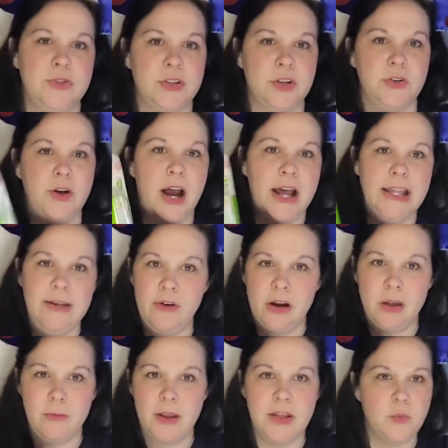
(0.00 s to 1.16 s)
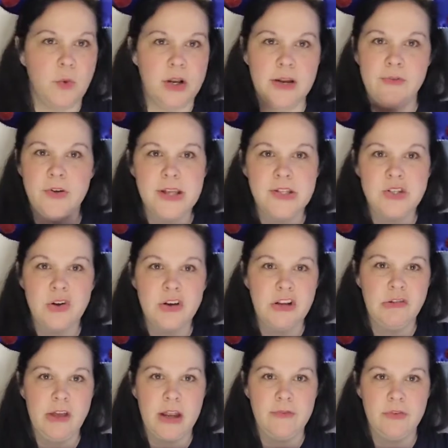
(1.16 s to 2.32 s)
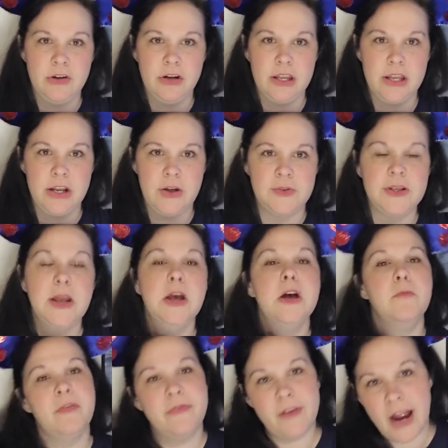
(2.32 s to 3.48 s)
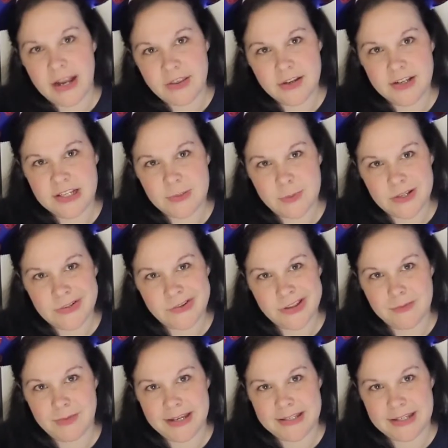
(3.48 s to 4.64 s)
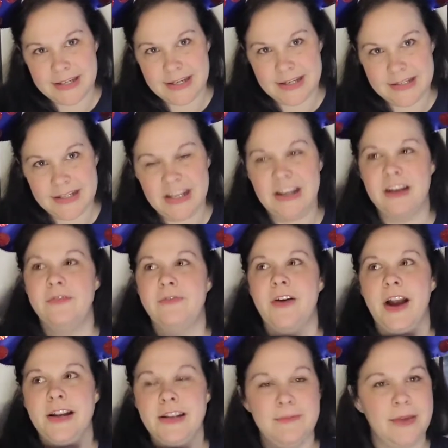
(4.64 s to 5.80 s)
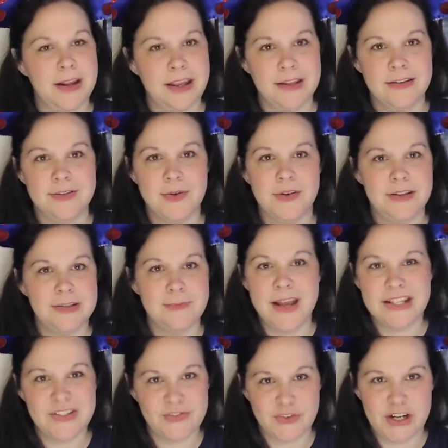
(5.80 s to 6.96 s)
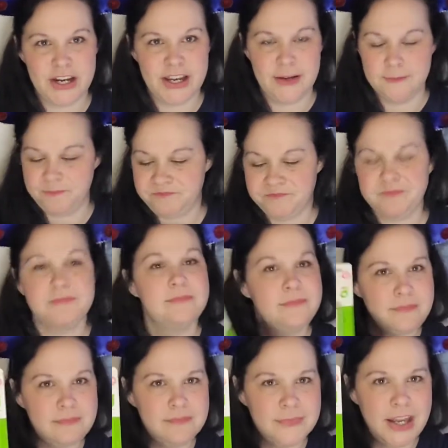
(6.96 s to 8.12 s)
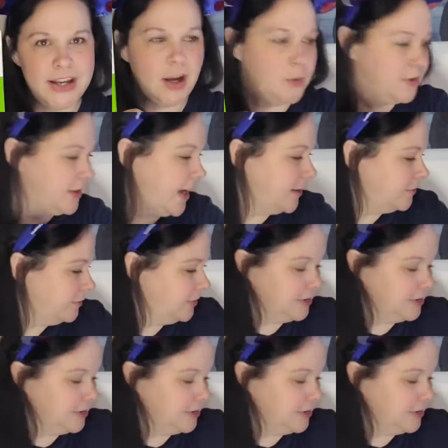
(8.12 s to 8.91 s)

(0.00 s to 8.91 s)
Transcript: So highly recommend whatever sunscreen you like for your kiddos, but find the dispenser that makes it easy. Make it so it's mess-free, and go with that.